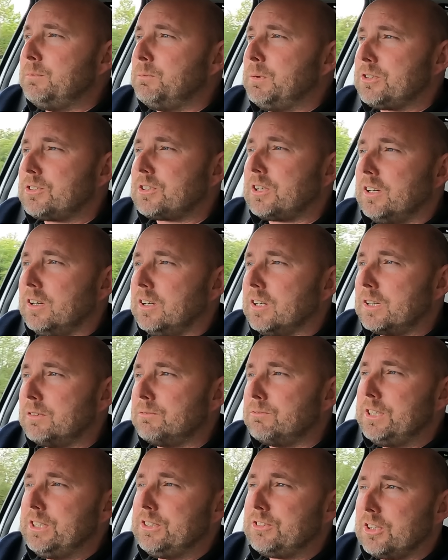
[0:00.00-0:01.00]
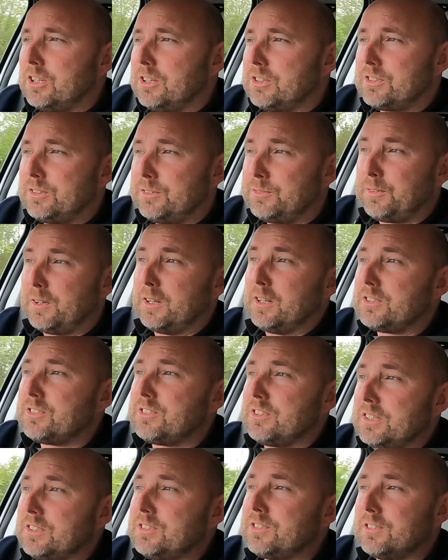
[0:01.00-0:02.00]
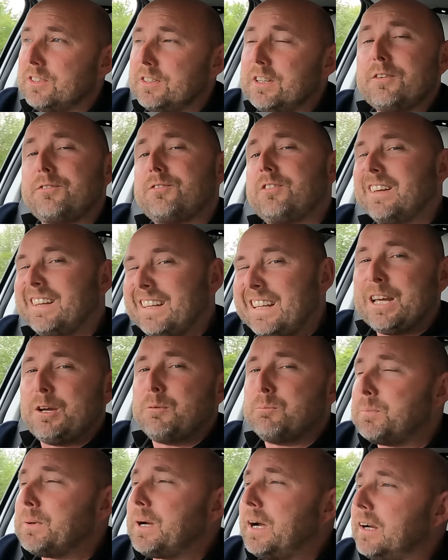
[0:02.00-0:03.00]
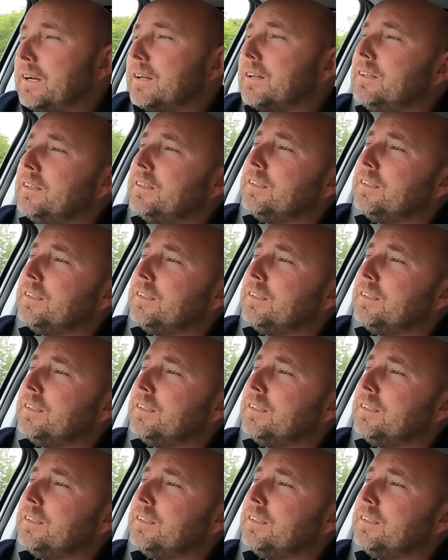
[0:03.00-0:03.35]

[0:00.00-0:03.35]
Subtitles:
which car can recharge the fastest enough to get back